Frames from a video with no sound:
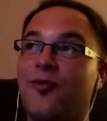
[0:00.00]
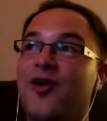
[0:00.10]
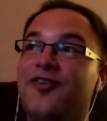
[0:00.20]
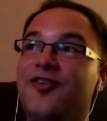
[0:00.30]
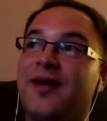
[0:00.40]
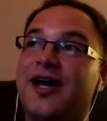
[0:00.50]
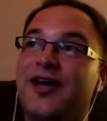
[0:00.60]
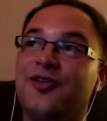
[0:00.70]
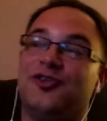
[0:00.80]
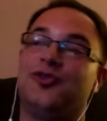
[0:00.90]
one of
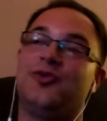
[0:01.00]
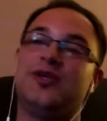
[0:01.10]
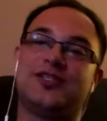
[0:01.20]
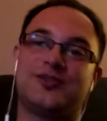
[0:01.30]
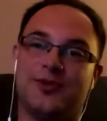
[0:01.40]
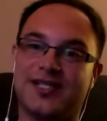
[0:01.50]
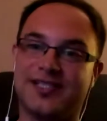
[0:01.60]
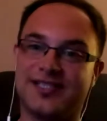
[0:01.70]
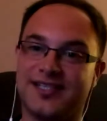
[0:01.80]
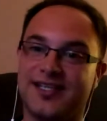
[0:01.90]
my other tweets
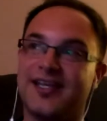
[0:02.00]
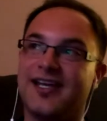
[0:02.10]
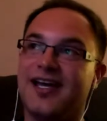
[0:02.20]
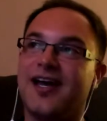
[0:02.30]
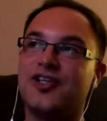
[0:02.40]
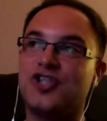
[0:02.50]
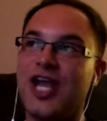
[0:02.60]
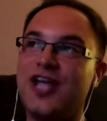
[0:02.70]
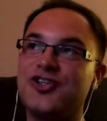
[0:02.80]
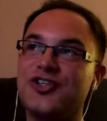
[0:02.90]
was,
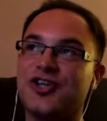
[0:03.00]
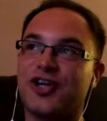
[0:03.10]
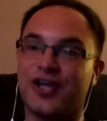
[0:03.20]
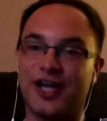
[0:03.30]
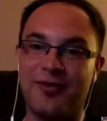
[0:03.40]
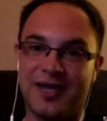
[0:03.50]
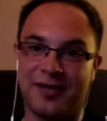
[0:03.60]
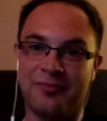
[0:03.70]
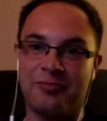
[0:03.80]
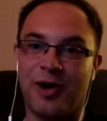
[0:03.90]
"Changes are
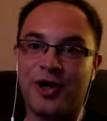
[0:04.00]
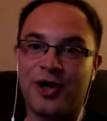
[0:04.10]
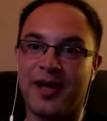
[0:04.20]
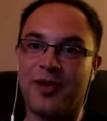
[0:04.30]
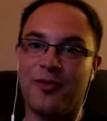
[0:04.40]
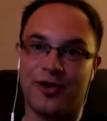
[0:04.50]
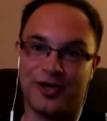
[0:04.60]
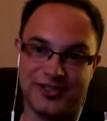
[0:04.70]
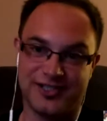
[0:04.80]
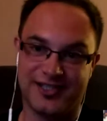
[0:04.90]
coming, mark my
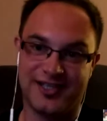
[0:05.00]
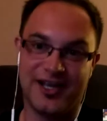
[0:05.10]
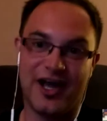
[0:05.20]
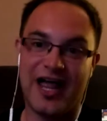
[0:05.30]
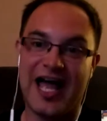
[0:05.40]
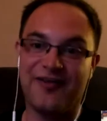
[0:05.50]
words." I'll